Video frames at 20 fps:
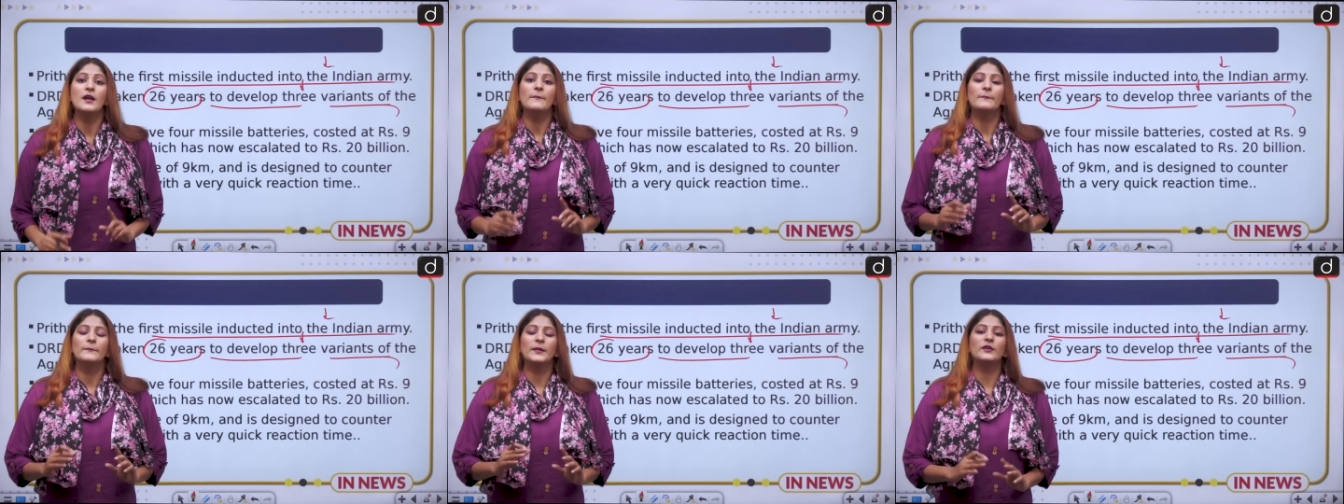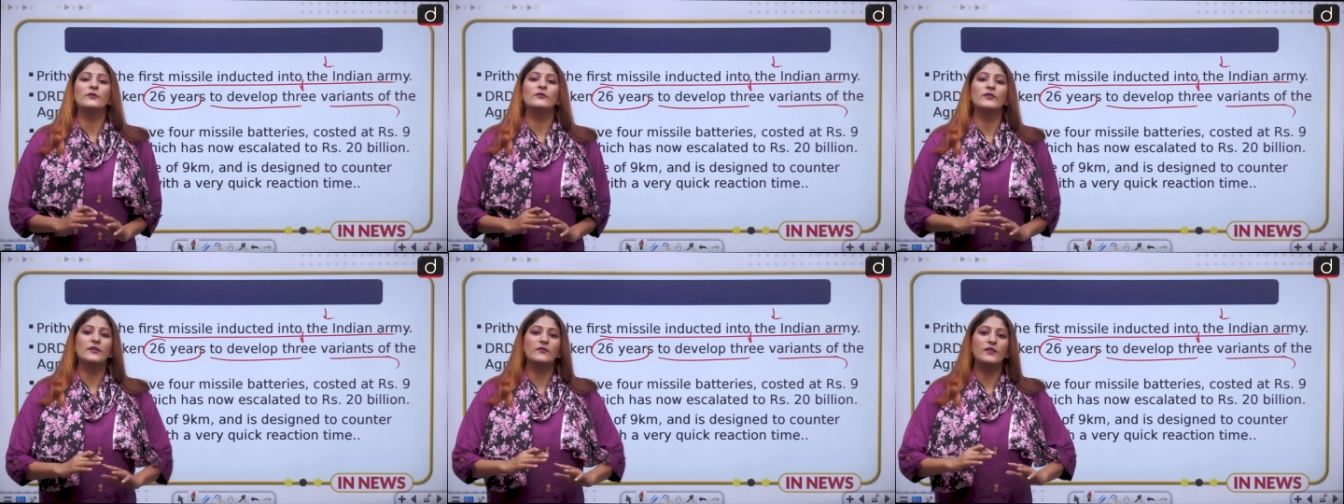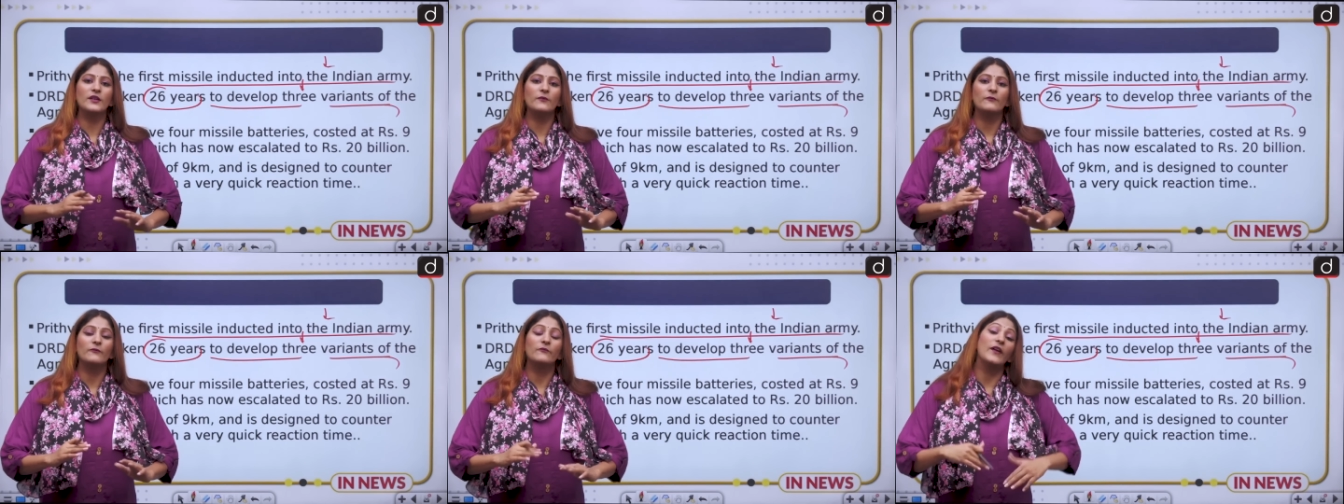but we
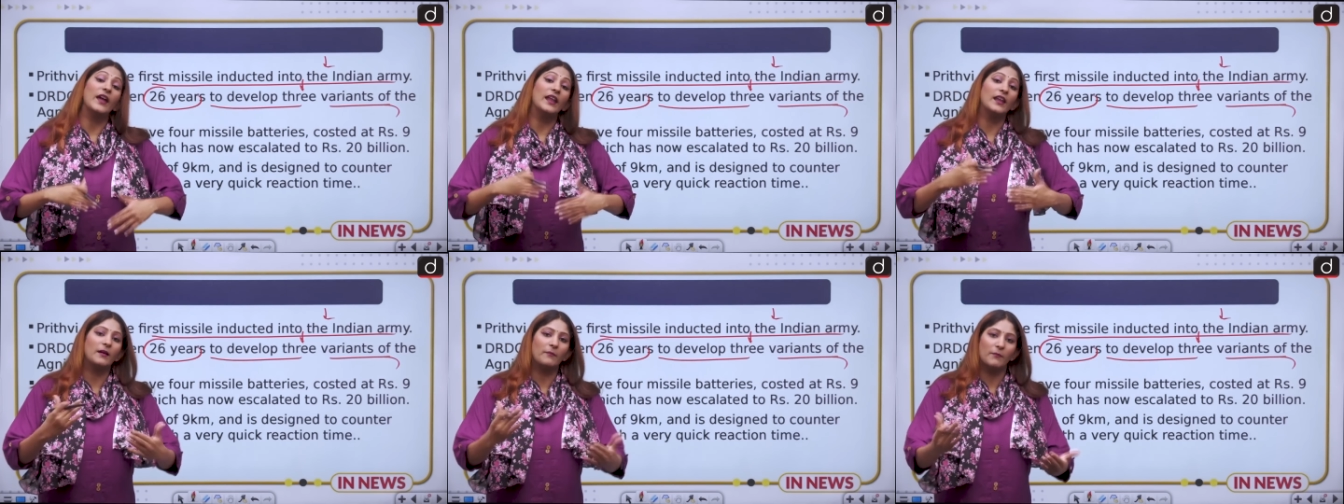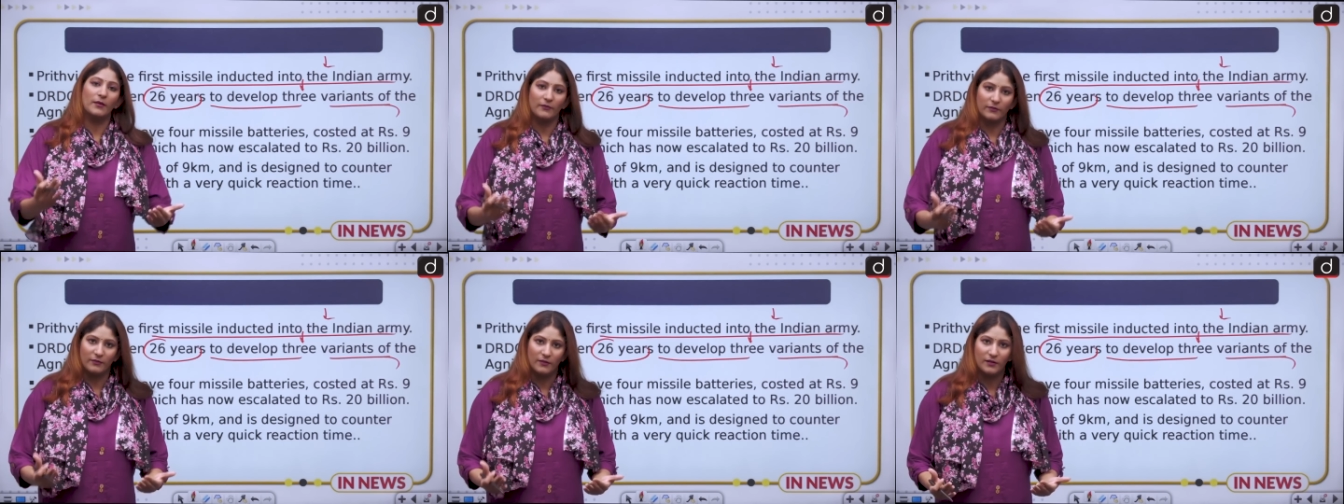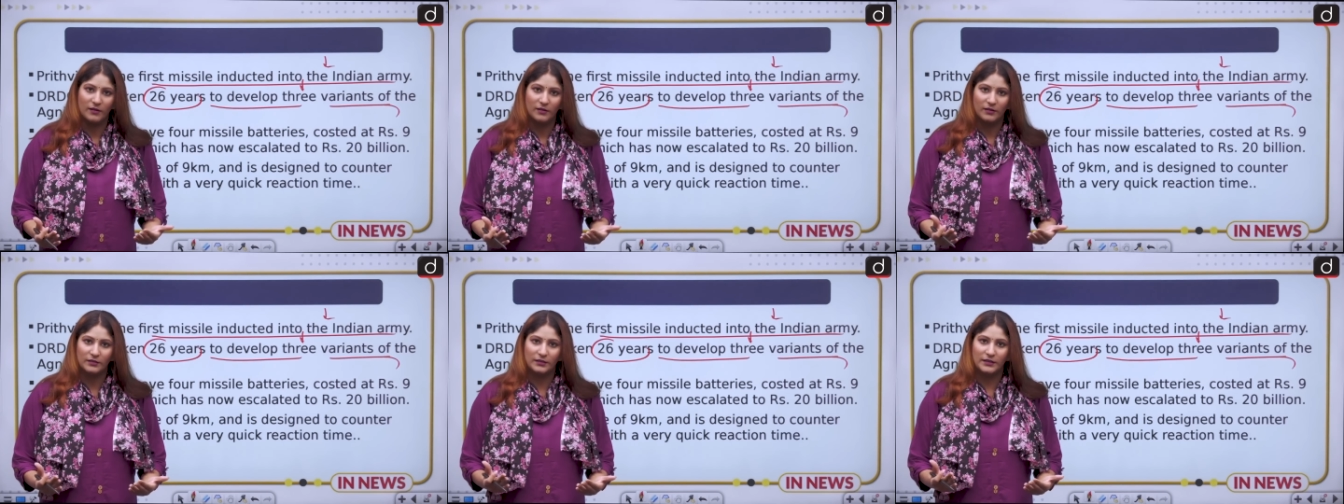were well above
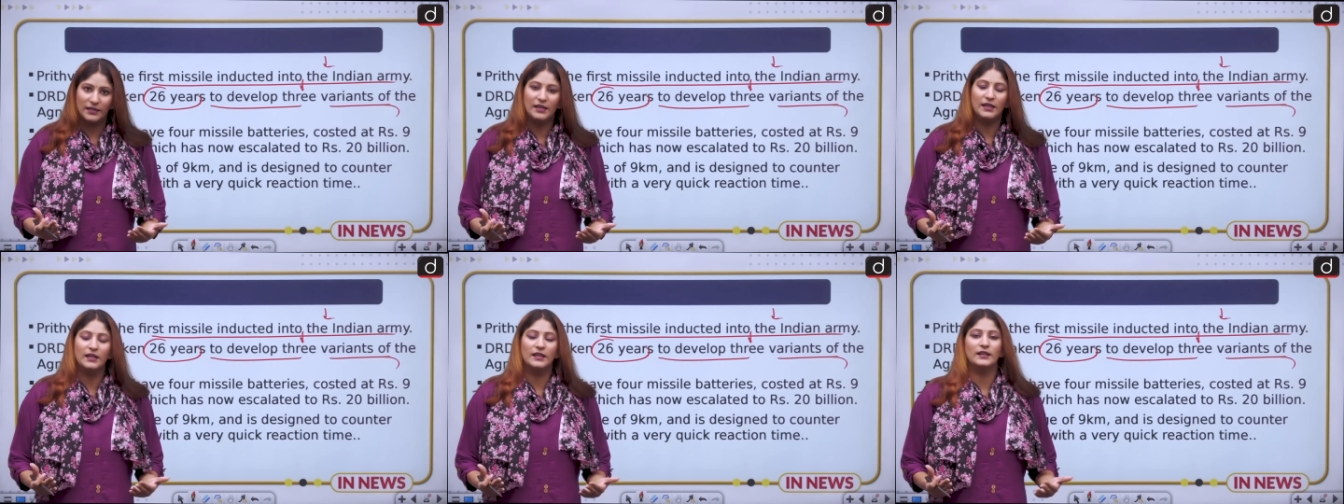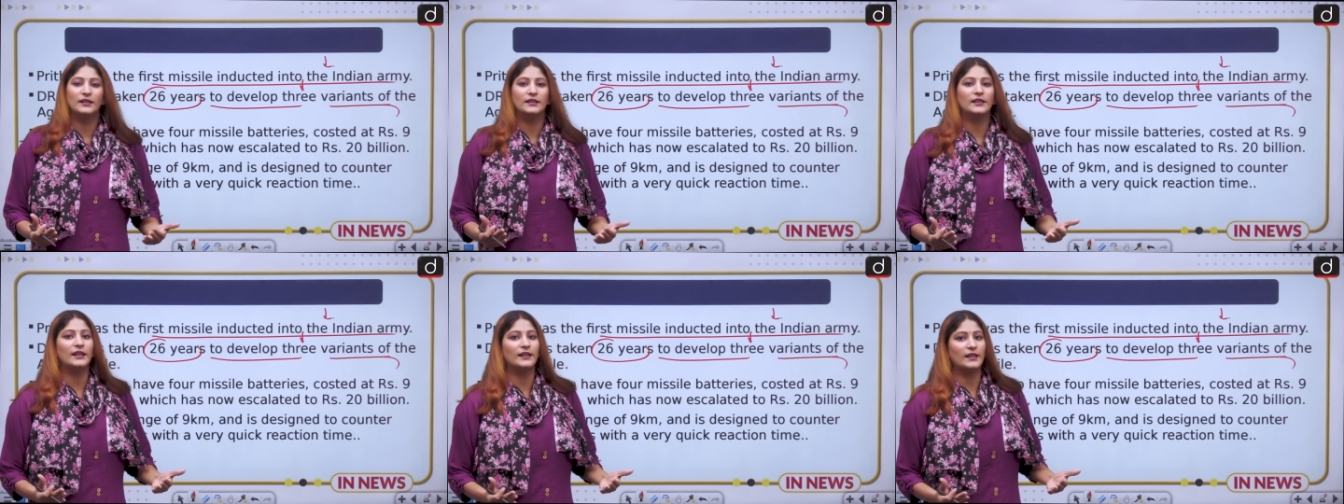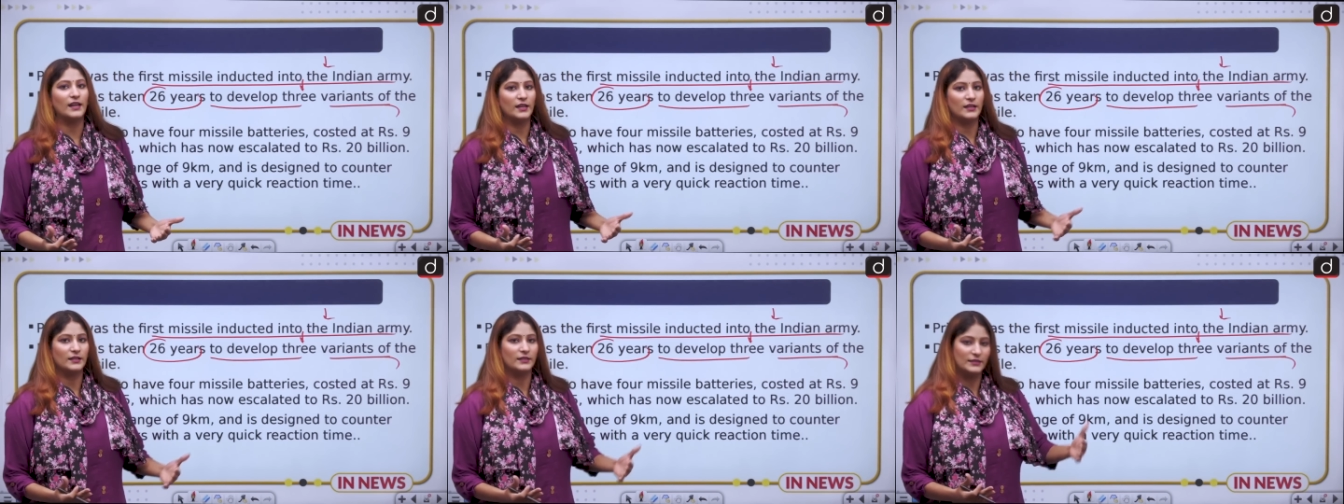the
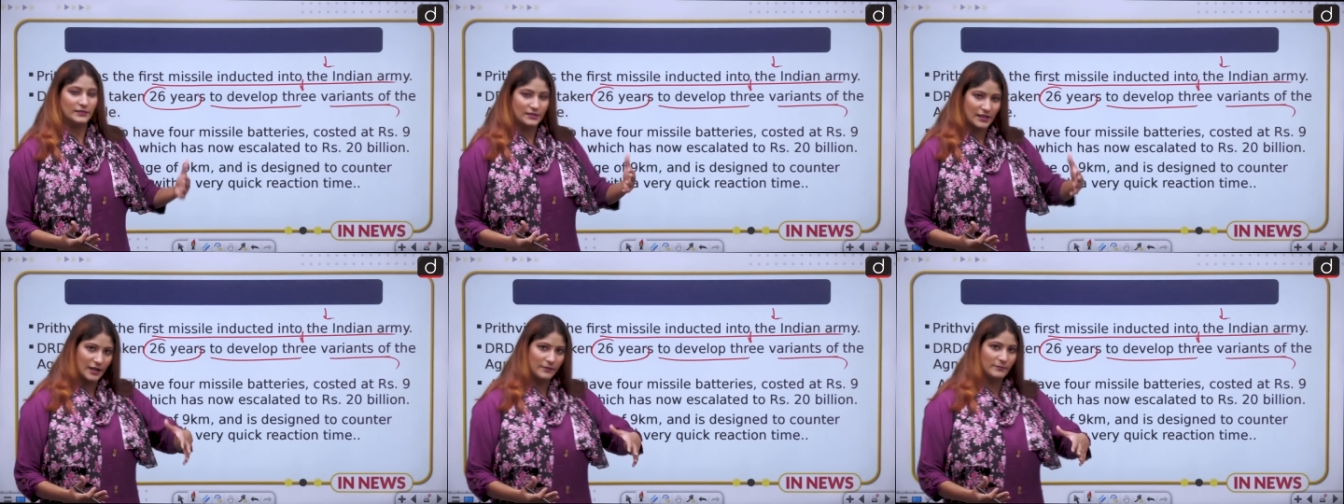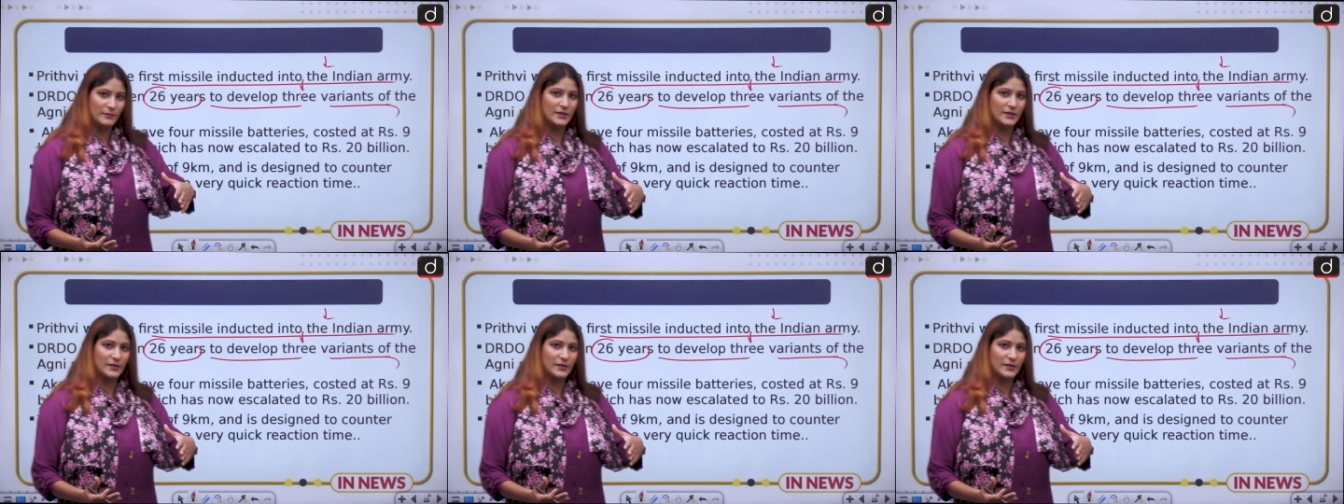deadline. That